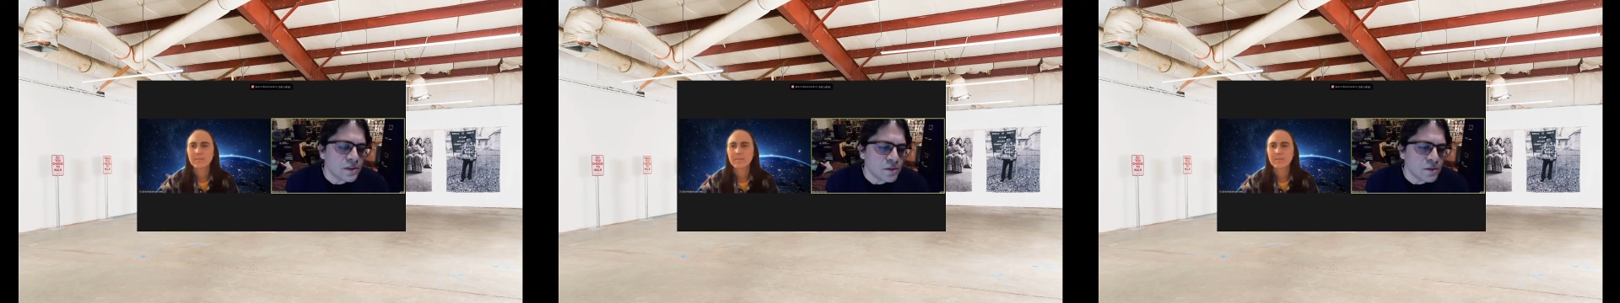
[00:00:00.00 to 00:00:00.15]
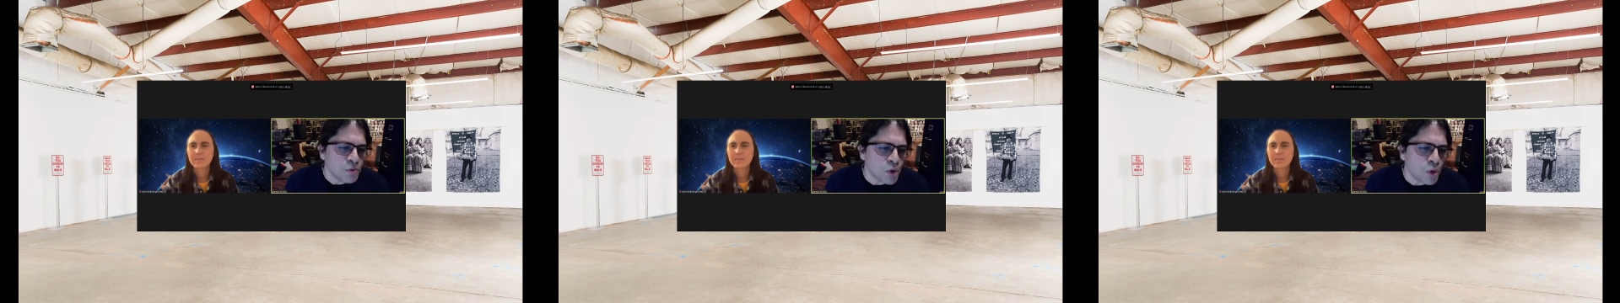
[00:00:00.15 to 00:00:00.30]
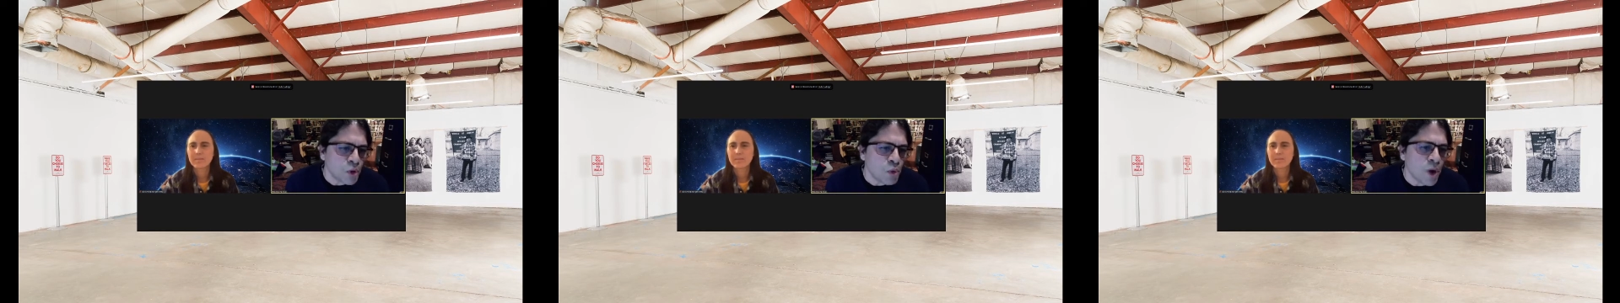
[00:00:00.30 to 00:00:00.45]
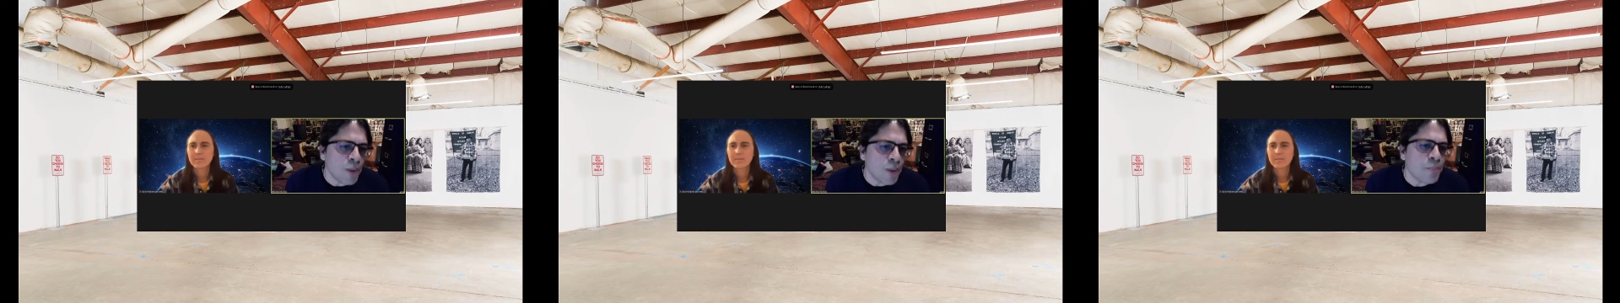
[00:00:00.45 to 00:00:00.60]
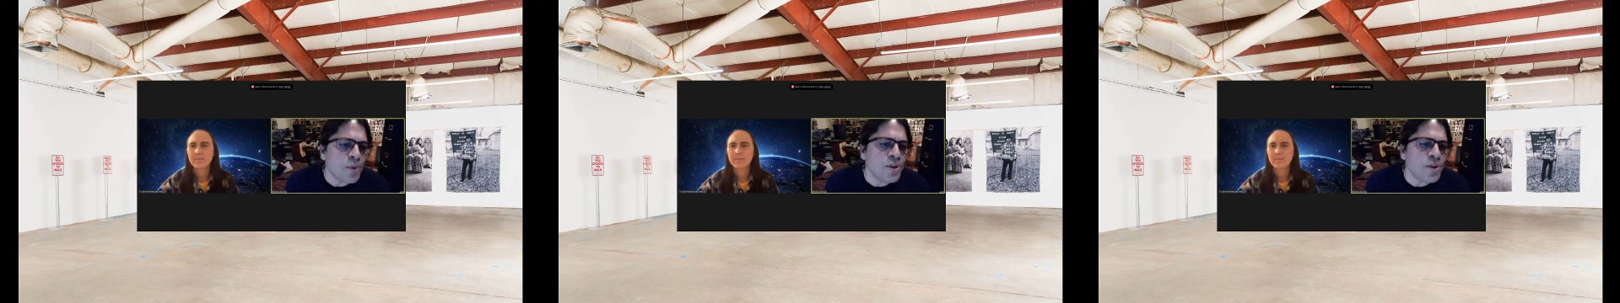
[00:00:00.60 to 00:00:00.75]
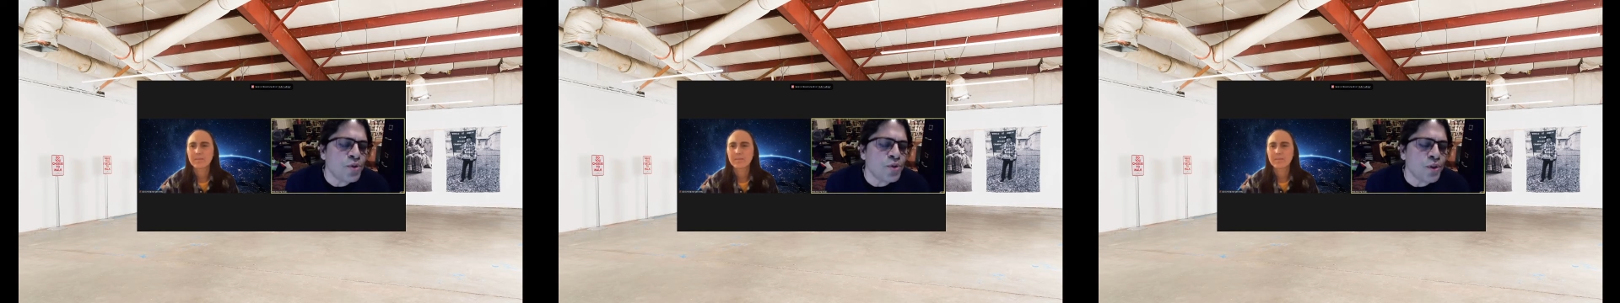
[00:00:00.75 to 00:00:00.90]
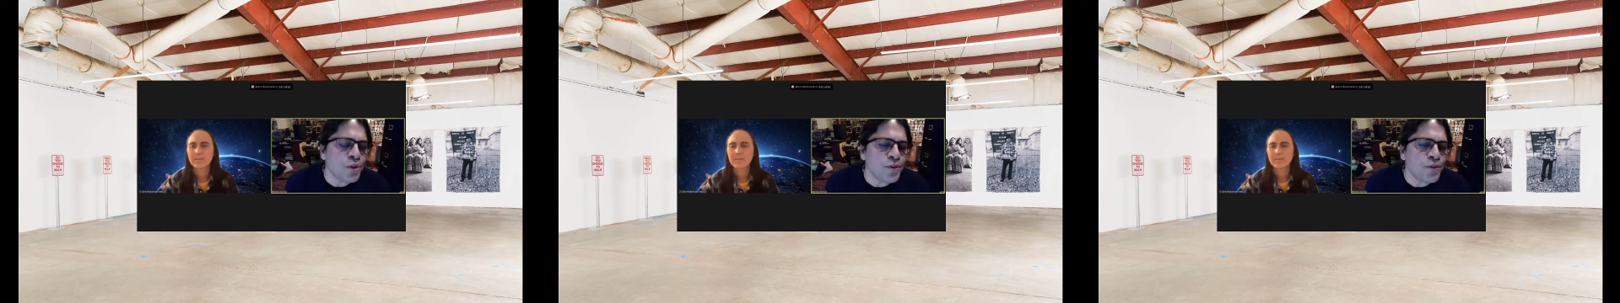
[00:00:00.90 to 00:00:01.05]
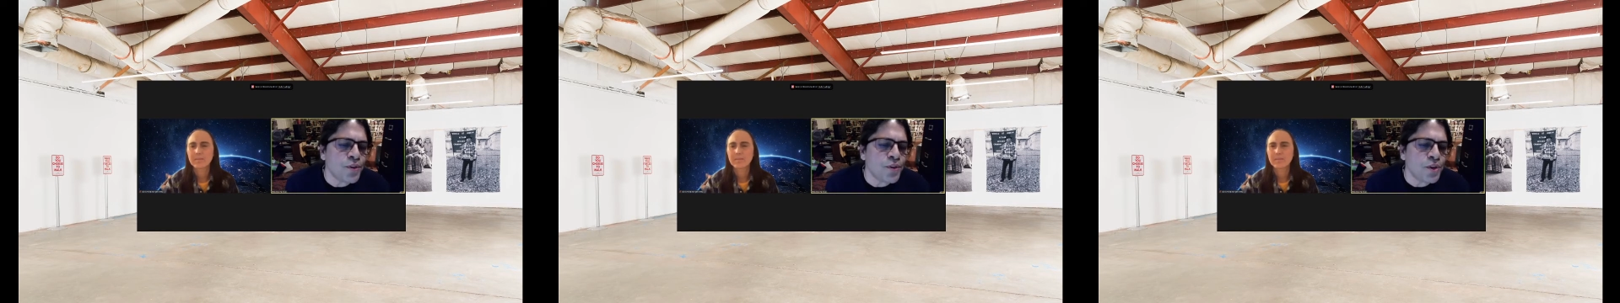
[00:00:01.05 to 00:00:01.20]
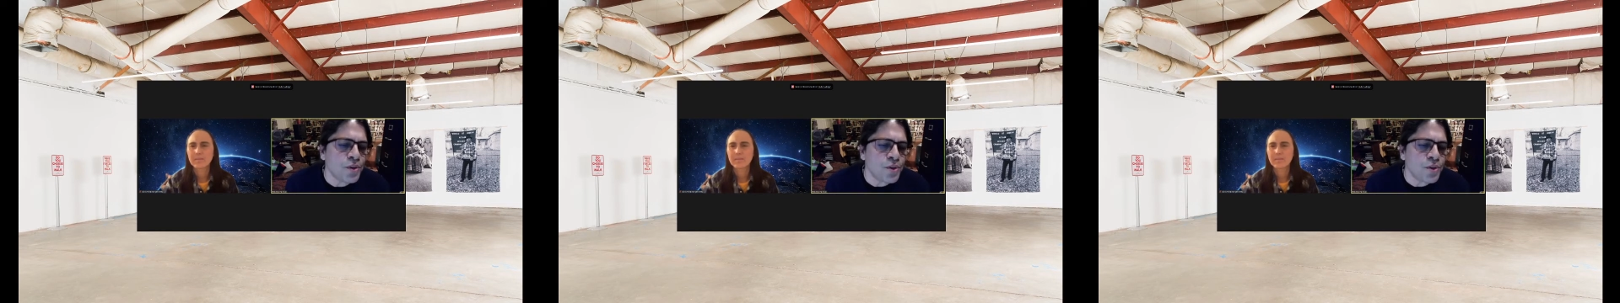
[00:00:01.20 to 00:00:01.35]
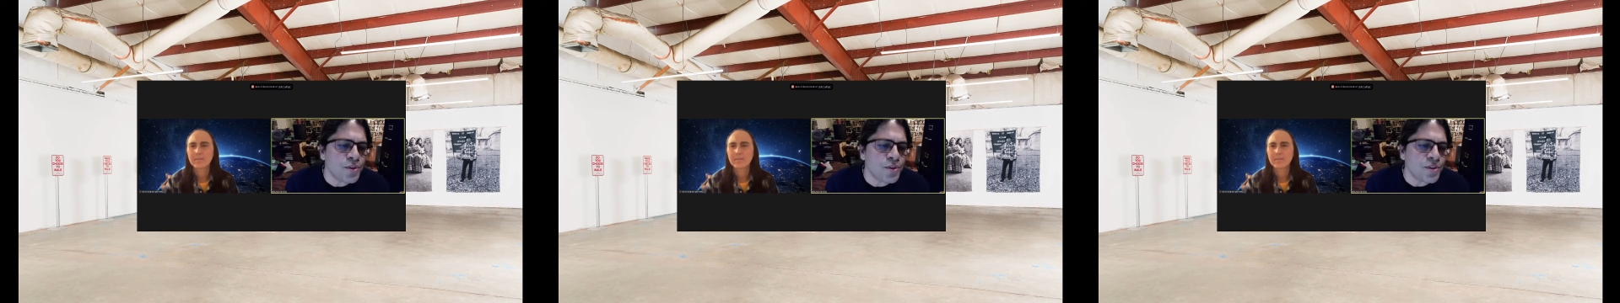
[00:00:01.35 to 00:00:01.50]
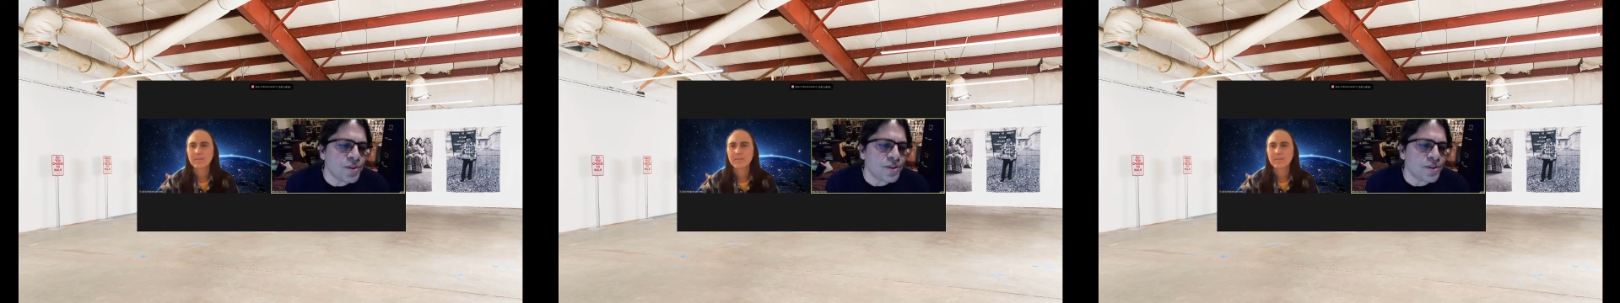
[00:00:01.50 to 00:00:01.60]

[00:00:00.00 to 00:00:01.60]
Will the weapons refuse the